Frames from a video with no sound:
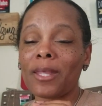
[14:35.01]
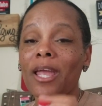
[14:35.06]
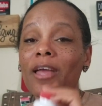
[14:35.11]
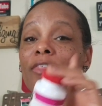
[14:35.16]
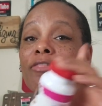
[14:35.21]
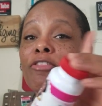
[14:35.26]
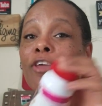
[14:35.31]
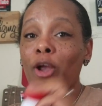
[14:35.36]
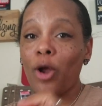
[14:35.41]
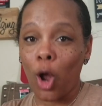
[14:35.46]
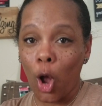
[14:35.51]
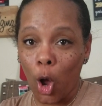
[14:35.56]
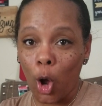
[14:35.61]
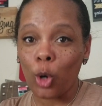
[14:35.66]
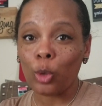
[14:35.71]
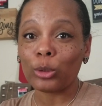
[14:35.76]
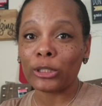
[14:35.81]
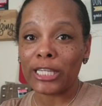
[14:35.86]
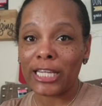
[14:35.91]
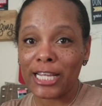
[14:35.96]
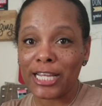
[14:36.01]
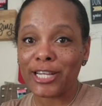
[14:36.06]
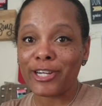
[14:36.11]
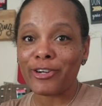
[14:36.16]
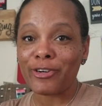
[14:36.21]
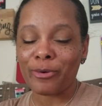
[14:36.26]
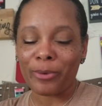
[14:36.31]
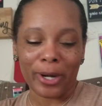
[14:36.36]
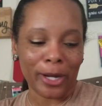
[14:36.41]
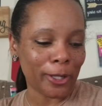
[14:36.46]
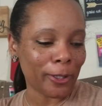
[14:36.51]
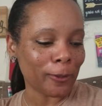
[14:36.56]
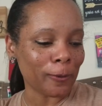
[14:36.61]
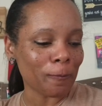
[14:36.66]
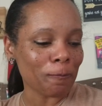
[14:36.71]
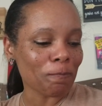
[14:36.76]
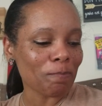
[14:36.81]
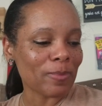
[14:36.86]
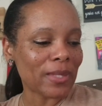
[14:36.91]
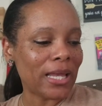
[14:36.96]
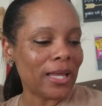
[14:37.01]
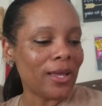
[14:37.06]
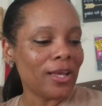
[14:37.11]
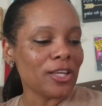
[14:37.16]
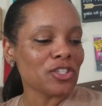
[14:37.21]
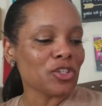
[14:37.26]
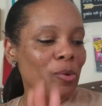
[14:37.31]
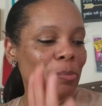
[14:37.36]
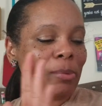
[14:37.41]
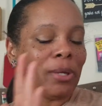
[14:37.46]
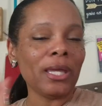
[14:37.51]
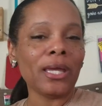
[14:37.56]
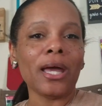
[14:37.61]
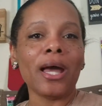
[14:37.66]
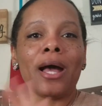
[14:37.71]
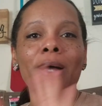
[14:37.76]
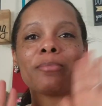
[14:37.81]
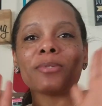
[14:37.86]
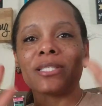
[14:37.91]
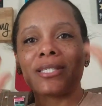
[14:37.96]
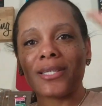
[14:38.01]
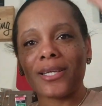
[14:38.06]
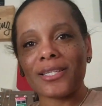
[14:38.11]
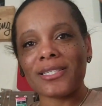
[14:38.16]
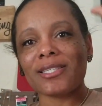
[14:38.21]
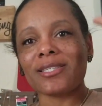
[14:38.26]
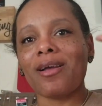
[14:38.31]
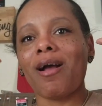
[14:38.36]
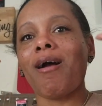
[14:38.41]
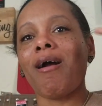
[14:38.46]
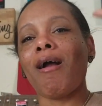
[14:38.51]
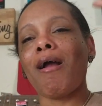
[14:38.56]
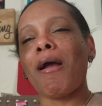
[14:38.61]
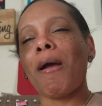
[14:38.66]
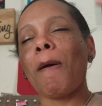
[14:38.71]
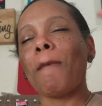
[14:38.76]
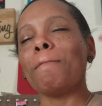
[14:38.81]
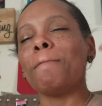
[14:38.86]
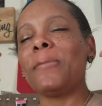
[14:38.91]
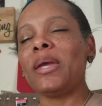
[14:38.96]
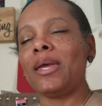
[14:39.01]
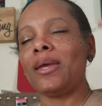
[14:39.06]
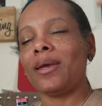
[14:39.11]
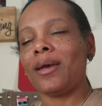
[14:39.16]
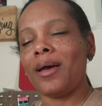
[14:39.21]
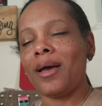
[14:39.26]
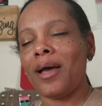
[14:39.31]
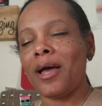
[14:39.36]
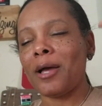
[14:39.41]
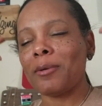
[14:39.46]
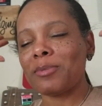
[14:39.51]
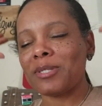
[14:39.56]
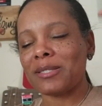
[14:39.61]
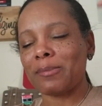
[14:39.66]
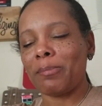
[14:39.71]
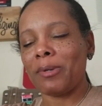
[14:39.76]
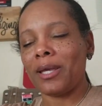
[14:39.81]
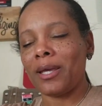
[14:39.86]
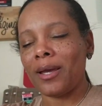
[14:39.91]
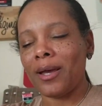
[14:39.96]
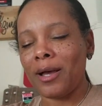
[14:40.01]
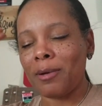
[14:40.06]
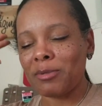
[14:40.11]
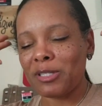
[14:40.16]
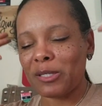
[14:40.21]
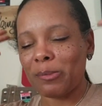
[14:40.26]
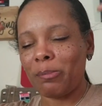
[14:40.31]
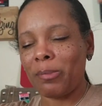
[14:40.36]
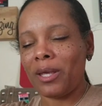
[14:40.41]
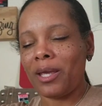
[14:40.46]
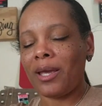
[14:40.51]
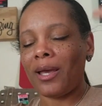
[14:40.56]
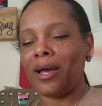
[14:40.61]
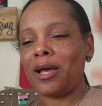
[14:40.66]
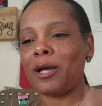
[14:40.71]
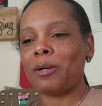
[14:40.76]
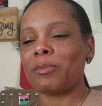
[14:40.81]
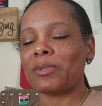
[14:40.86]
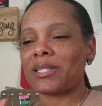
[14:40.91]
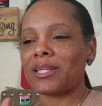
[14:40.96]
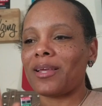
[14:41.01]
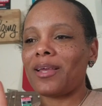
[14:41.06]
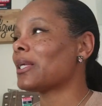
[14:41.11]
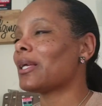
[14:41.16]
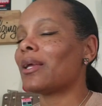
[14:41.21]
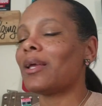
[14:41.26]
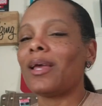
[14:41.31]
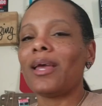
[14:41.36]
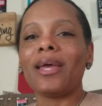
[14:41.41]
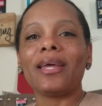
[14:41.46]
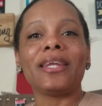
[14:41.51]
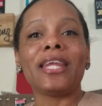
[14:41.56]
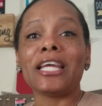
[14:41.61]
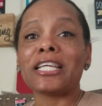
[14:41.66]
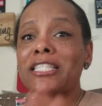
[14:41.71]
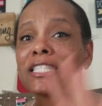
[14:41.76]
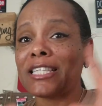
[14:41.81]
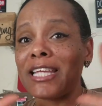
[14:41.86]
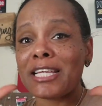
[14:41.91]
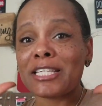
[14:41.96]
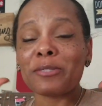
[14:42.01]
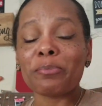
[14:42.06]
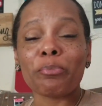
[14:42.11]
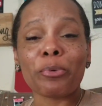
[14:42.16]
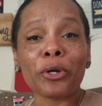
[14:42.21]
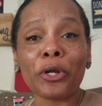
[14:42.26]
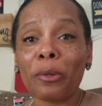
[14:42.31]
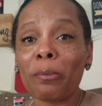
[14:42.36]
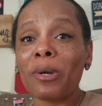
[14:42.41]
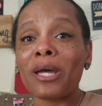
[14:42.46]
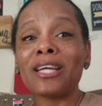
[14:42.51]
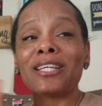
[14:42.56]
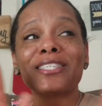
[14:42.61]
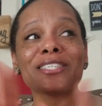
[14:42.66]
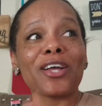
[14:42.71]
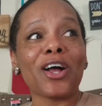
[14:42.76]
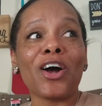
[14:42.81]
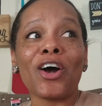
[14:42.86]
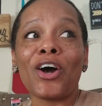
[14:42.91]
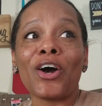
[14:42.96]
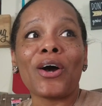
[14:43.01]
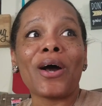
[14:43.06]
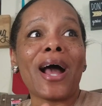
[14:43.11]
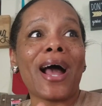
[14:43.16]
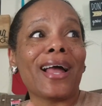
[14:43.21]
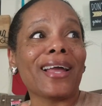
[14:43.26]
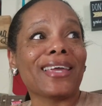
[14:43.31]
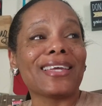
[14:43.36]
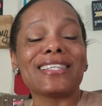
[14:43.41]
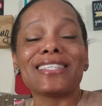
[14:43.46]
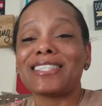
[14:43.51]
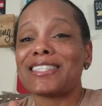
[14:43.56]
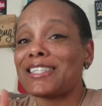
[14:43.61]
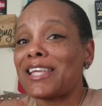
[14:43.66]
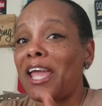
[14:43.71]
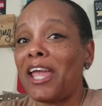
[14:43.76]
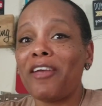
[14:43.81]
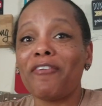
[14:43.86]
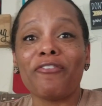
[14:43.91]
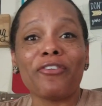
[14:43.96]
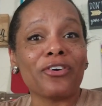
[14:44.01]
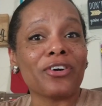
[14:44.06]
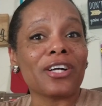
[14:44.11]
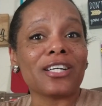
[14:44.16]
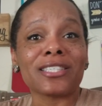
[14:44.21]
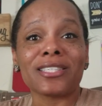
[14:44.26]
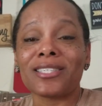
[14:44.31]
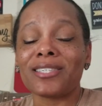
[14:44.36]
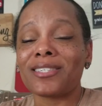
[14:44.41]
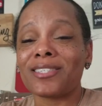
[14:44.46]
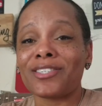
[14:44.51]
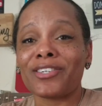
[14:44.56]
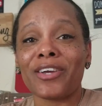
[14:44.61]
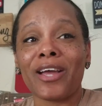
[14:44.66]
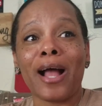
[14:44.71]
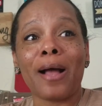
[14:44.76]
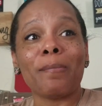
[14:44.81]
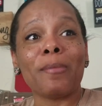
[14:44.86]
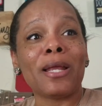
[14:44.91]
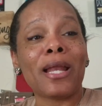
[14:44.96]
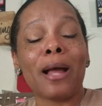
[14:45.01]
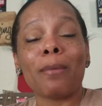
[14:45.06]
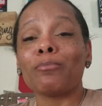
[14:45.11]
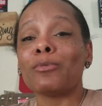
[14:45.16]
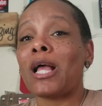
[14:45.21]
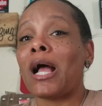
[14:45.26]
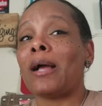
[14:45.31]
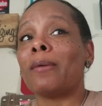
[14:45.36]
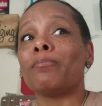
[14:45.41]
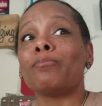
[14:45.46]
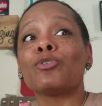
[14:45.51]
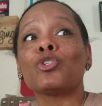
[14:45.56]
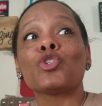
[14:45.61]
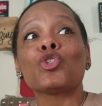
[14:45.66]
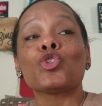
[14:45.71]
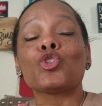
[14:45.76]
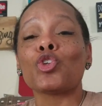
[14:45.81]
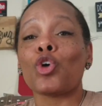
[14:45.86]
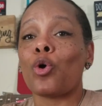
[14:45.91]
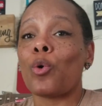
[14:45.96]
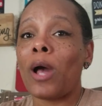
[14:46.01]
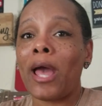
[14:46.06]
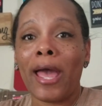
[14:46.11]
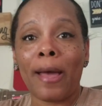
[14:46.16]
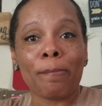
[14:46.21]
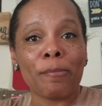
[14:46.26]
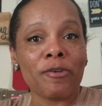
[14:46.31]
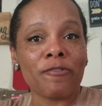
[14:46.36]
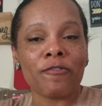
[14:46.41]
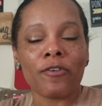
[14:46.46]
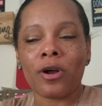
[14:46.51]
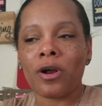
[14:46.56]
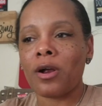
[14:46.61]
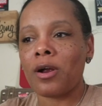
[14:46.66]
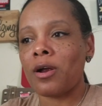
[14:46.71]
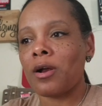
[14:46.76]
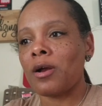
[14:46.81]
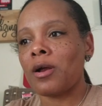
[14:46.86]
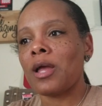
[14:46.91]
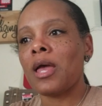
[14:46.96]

Their holy grail. So big ups, Star. Big ups, big ups, big ups. that's pretty much all I can say for a sister. I mean, I'm so happy for her,